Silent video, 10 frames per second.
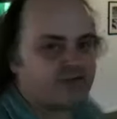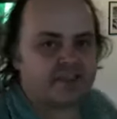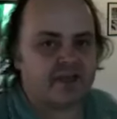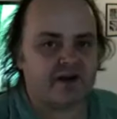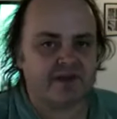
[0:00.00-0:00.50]
over
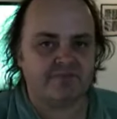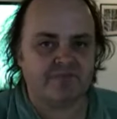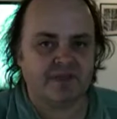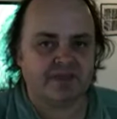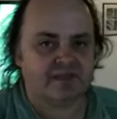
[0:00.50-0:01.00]
time.
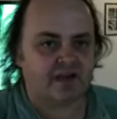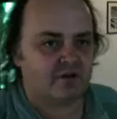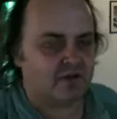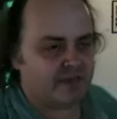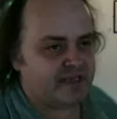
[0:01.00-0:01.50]

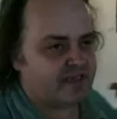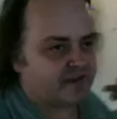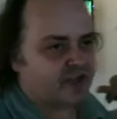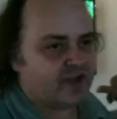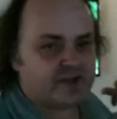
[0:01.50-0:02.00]
So the piece I
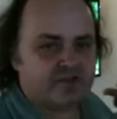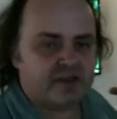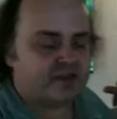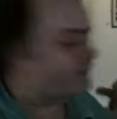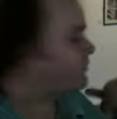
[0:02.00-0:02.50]
showed you
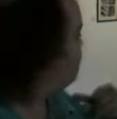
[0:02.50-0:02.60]
first of